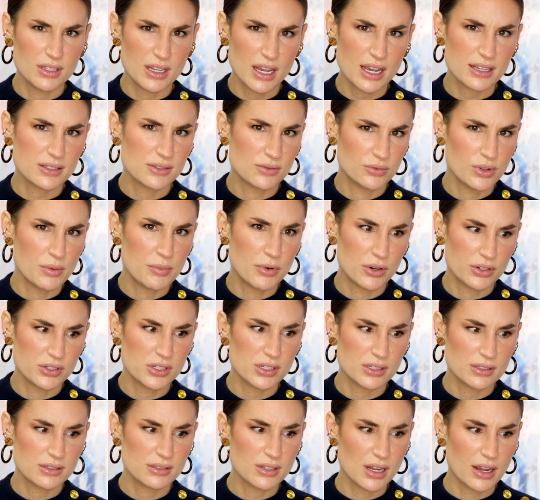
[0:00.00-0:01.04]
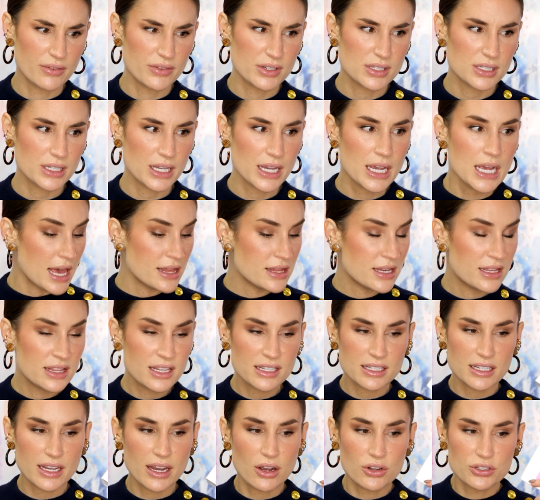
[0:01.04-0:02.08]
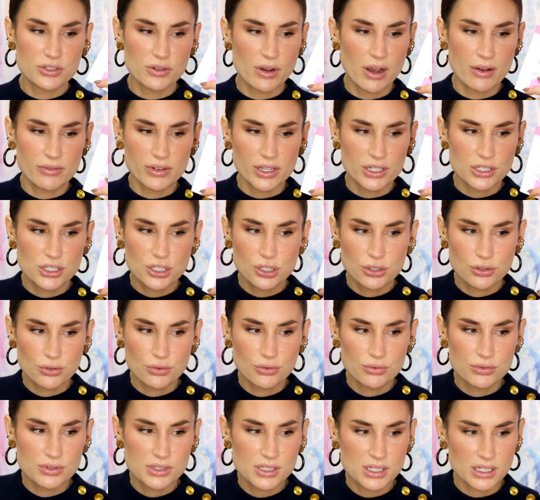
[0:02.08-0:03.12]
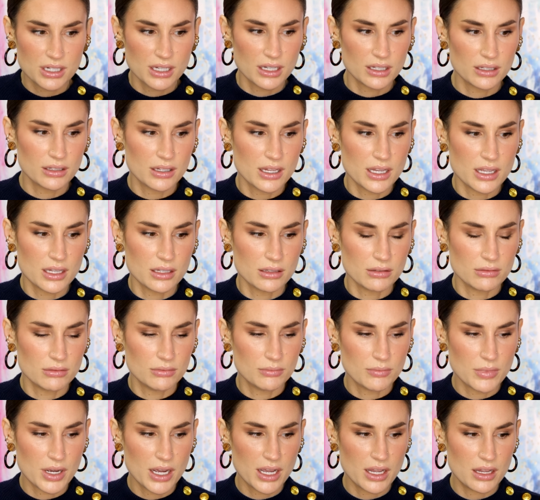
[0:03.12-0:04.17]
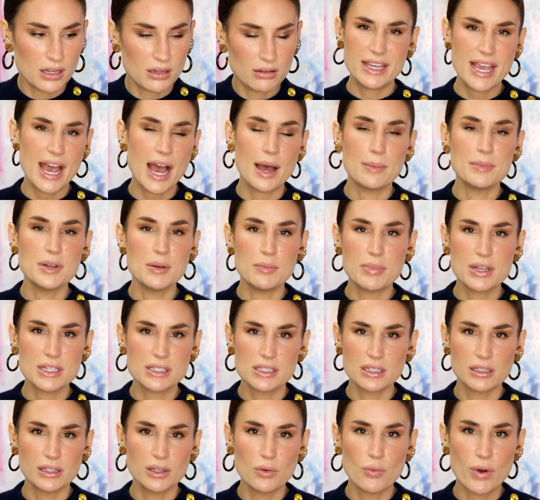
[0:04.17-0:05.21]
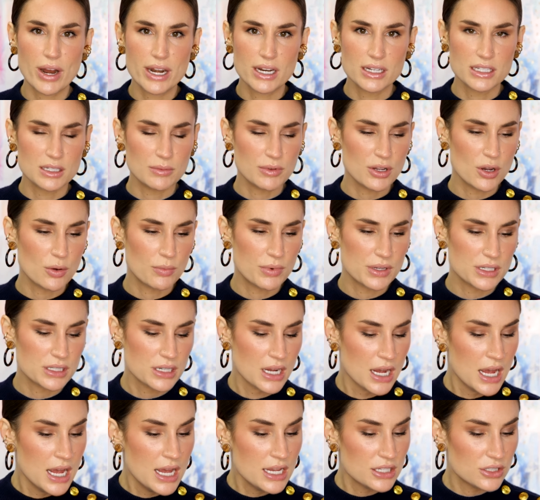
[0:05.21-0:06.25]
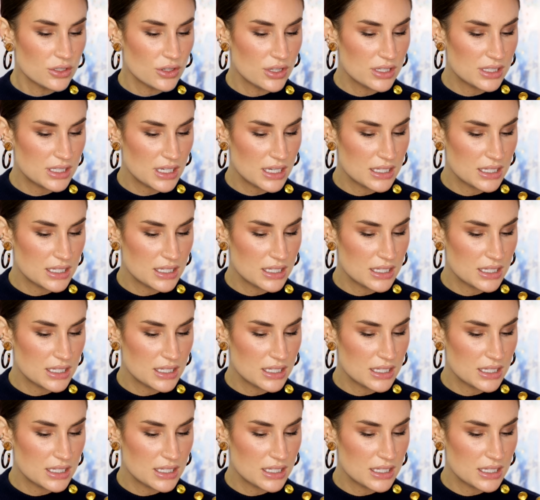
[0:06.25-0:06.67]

yes, repurchased, obviously. And then this, I also have like two sitting in my cabinet, basically waiting to be opened. So this